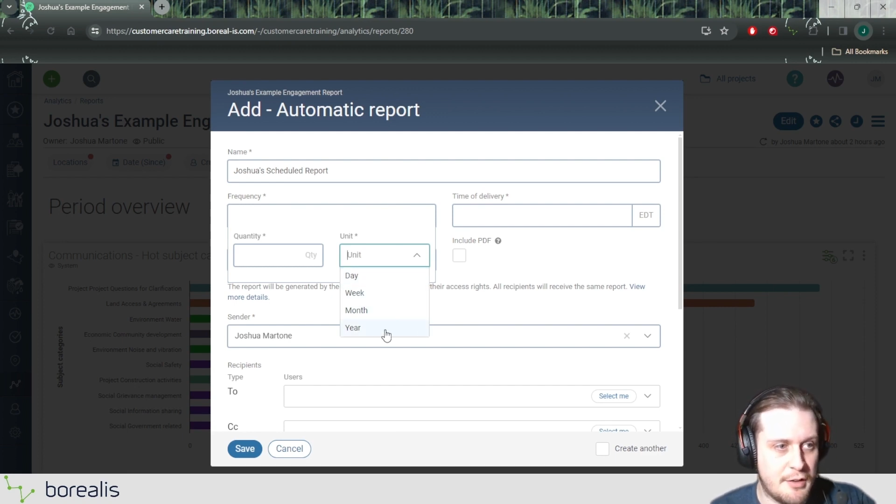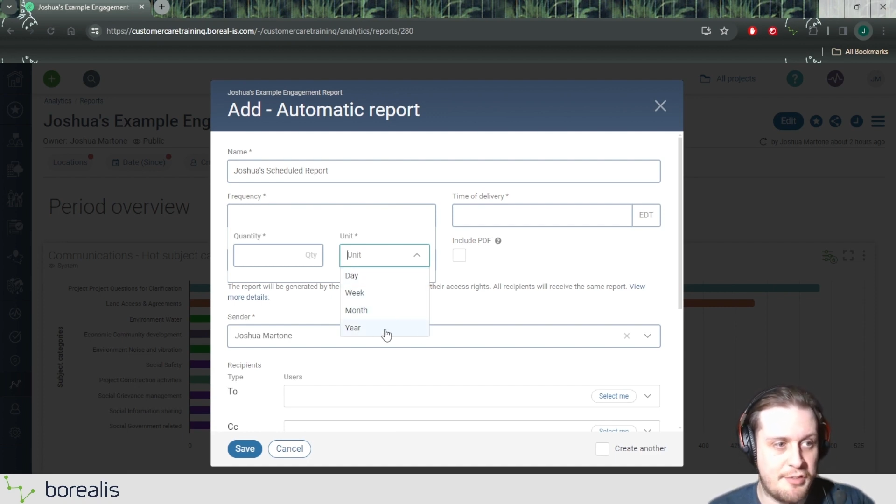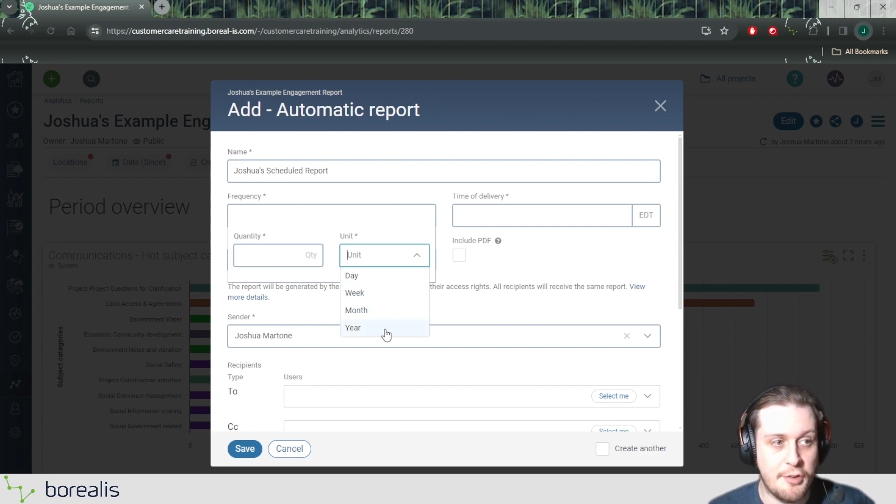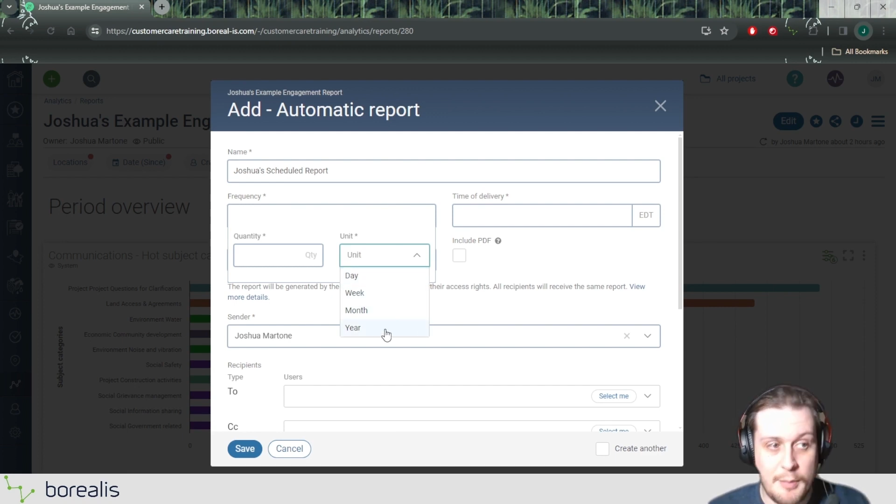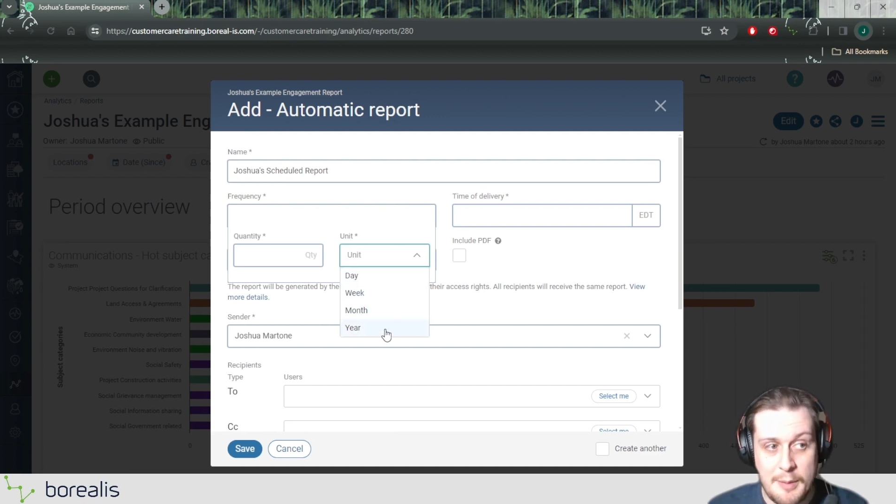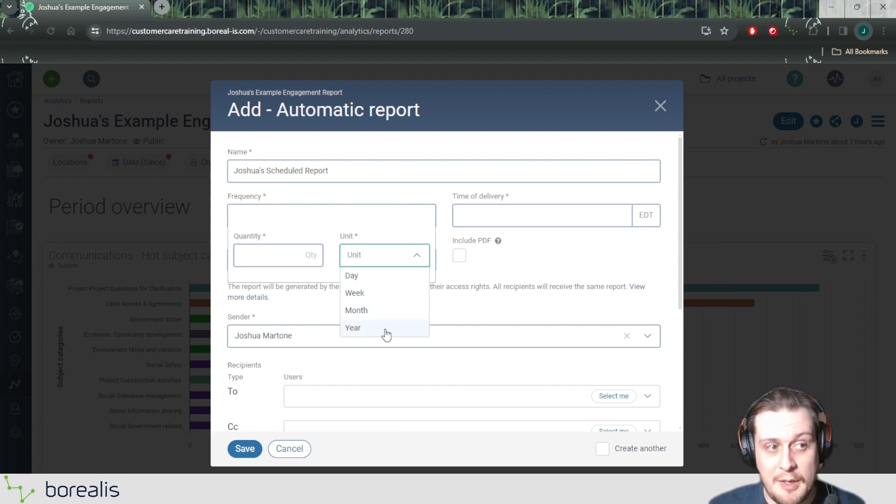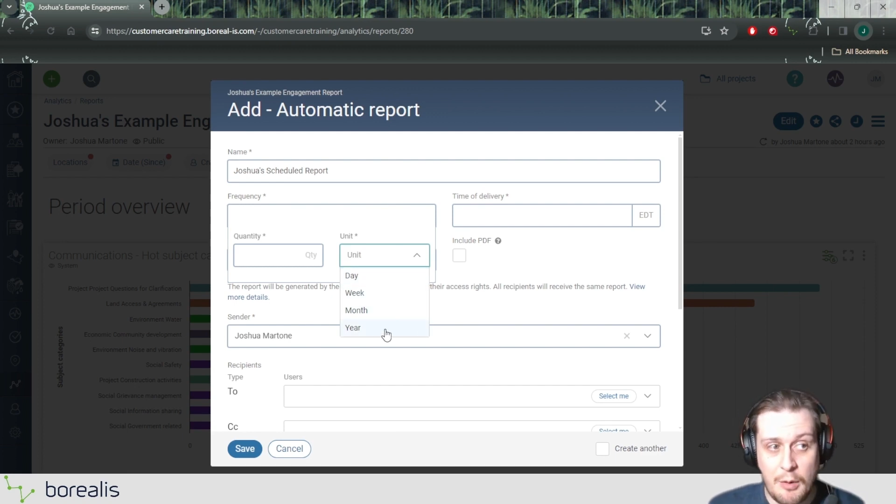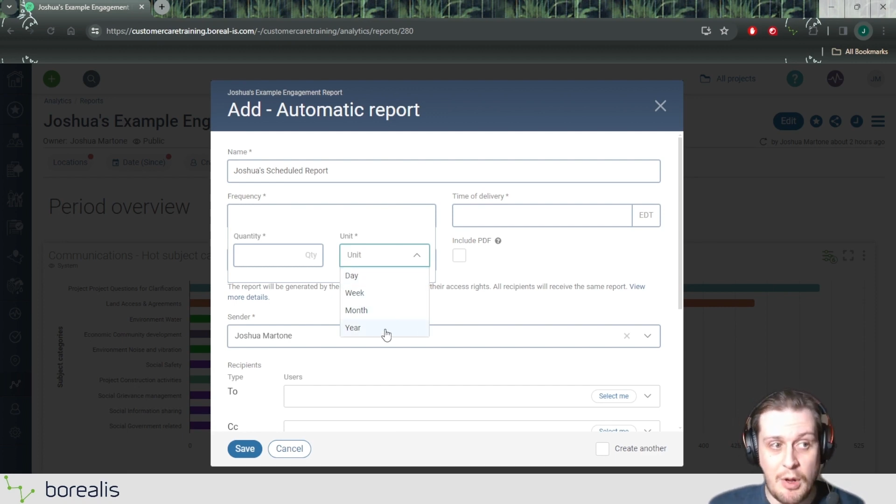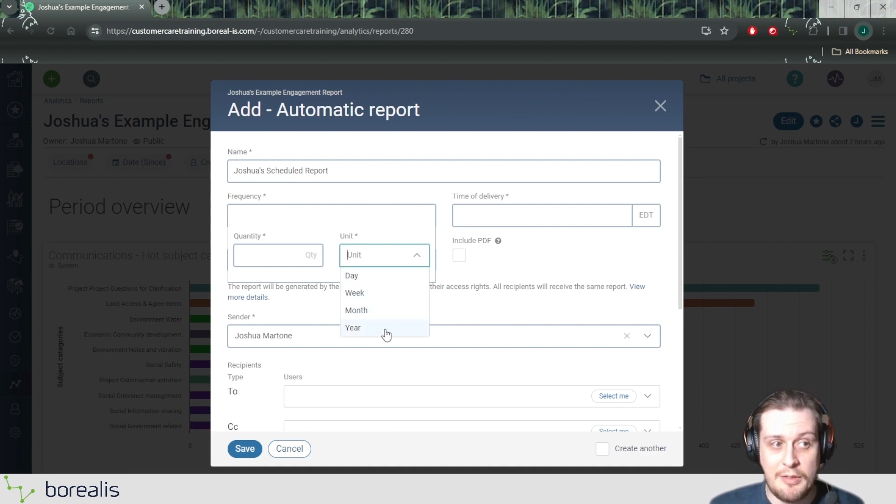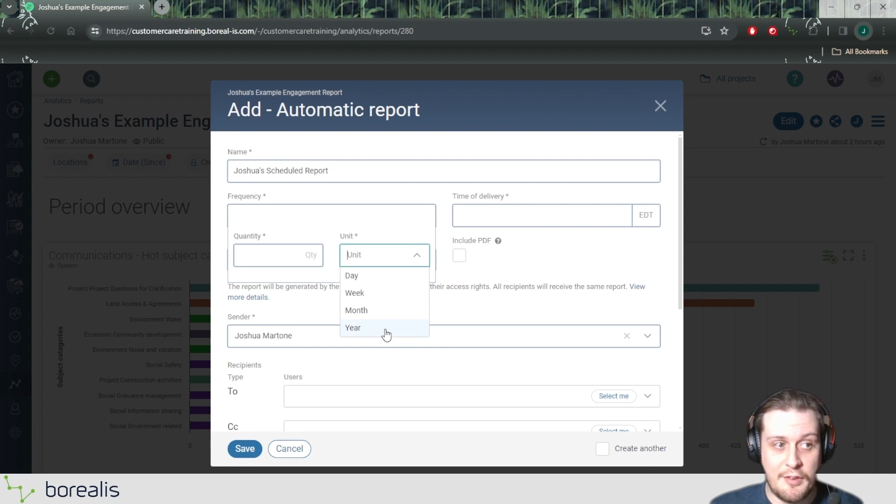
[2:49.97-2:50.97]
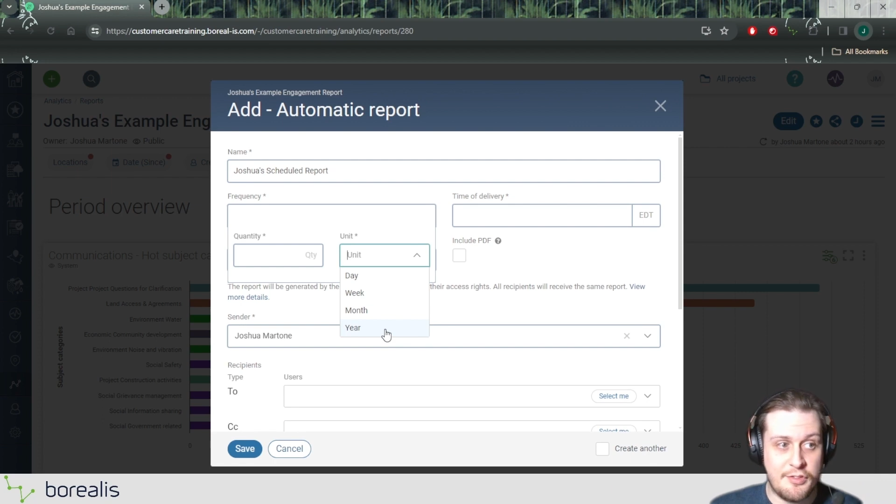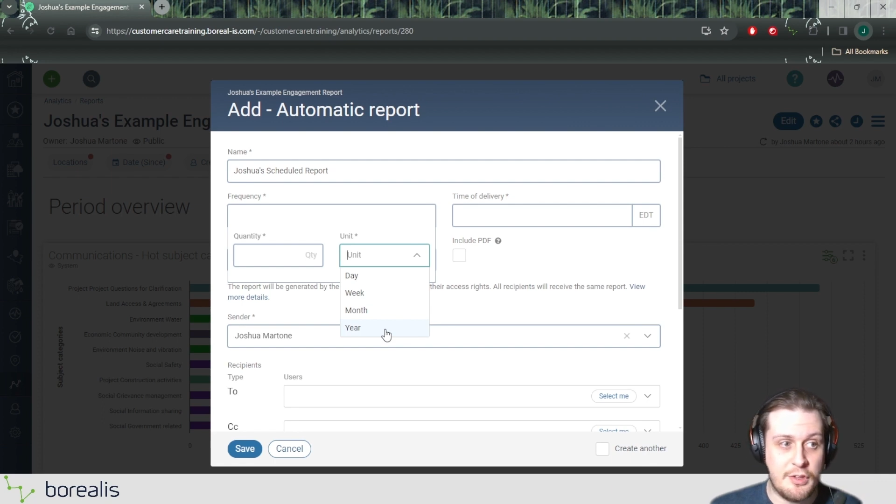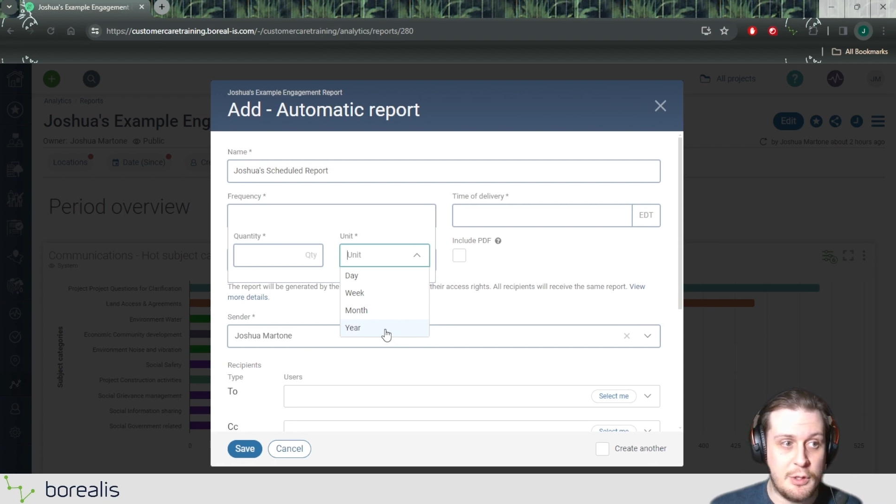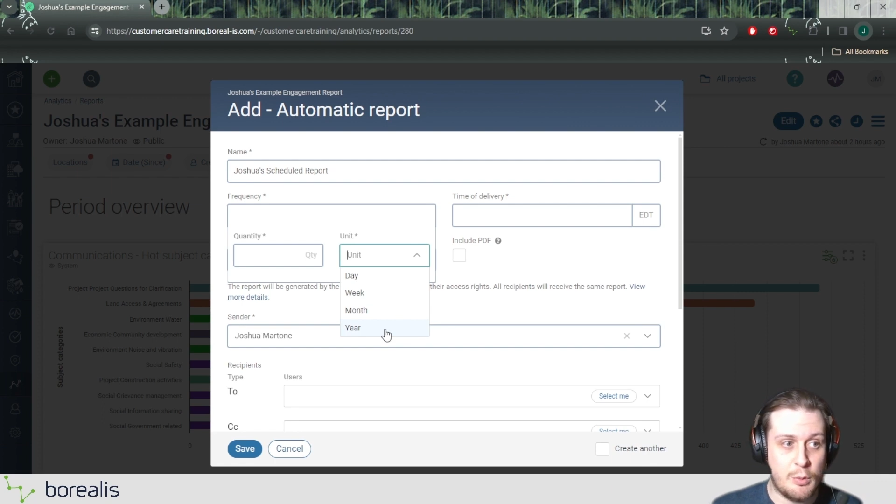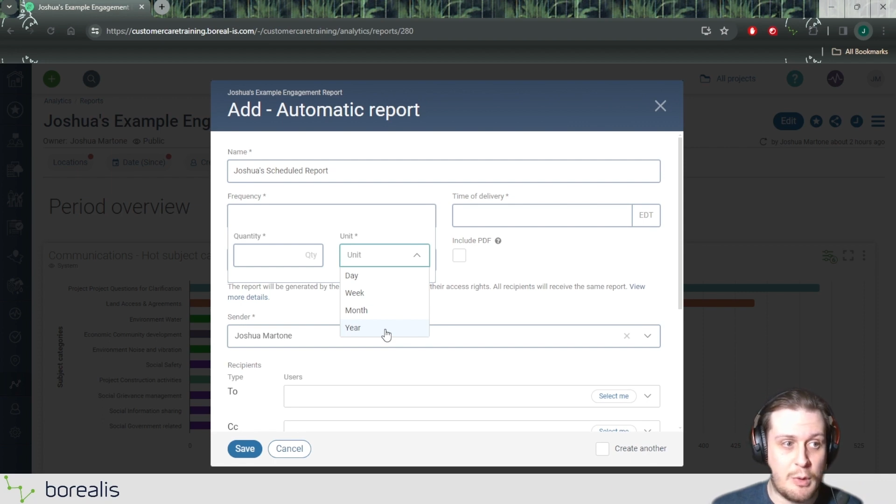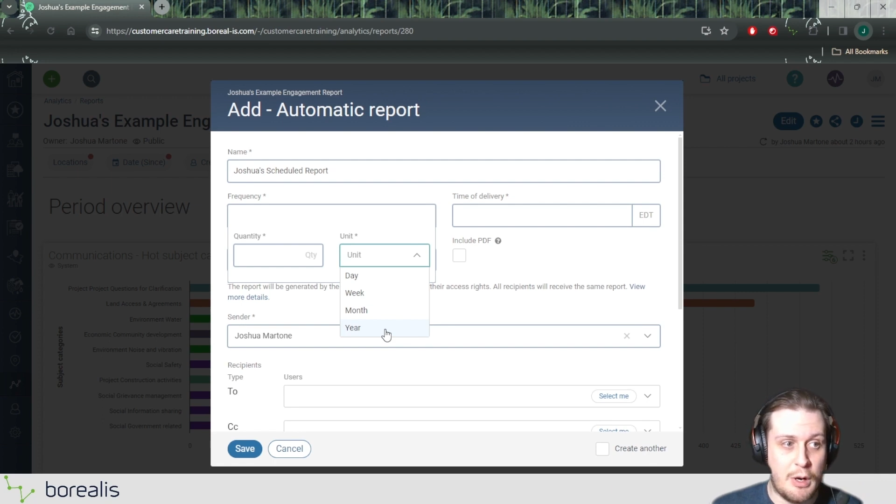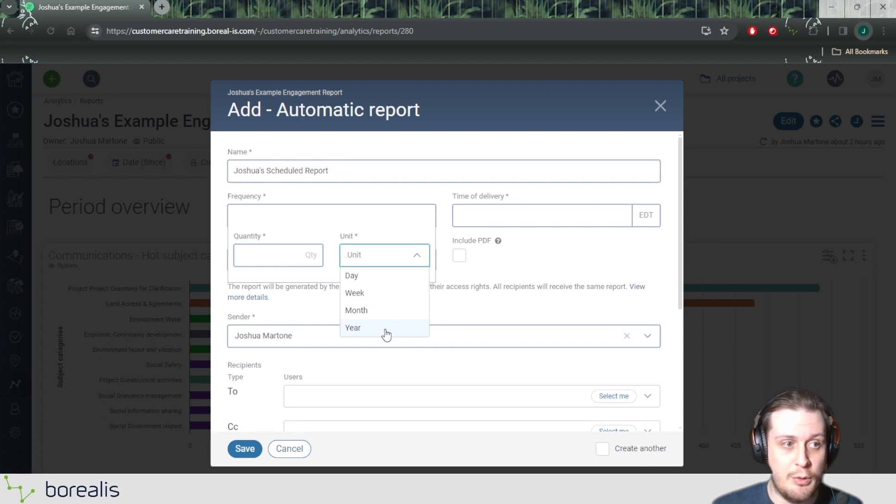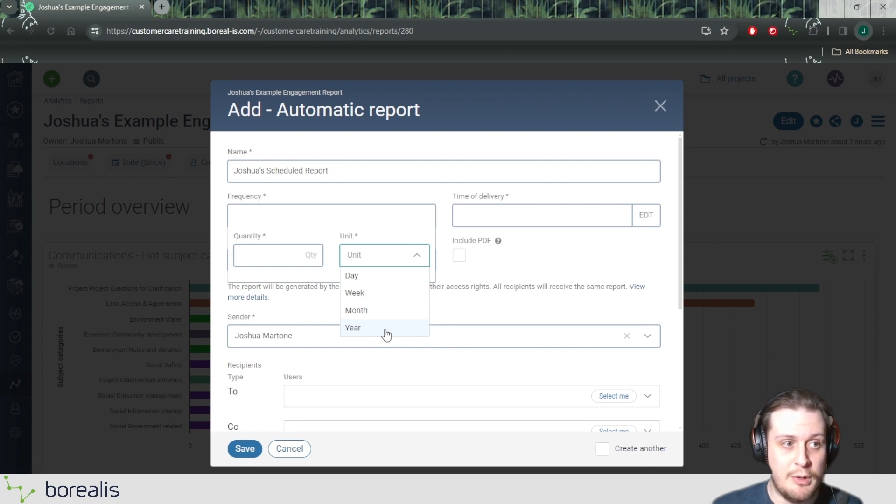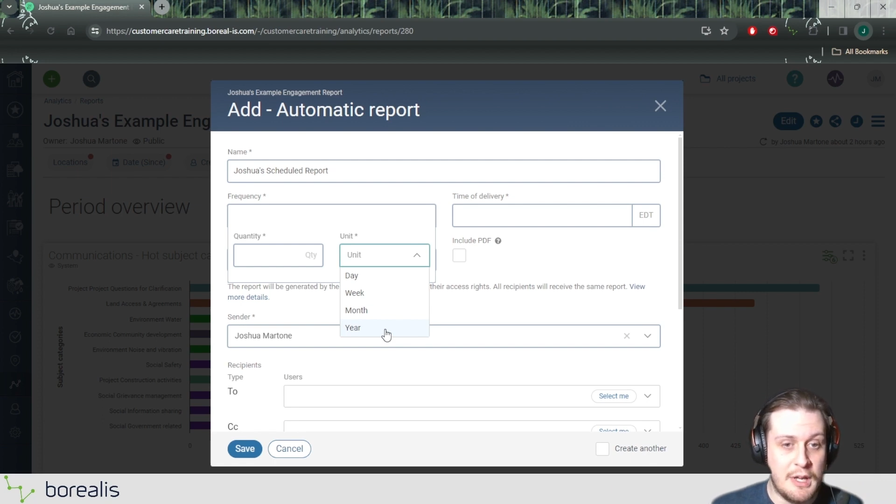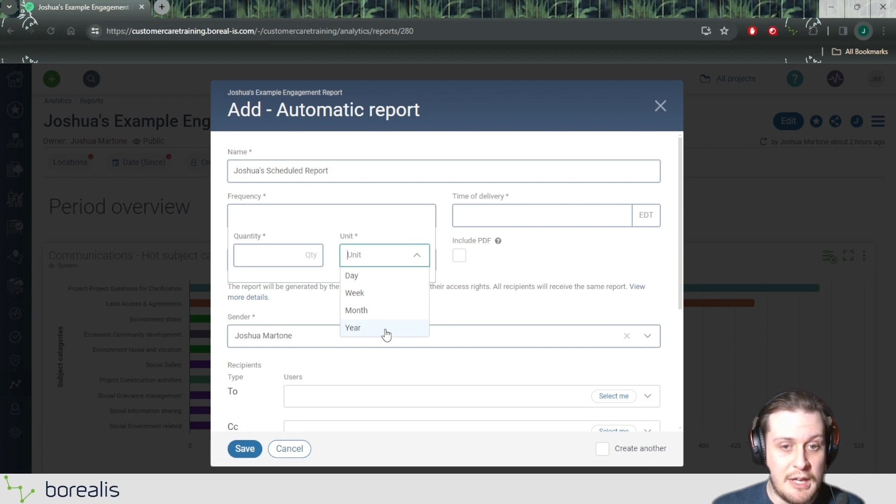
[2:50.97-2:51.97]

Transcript: So maybe I want this to go out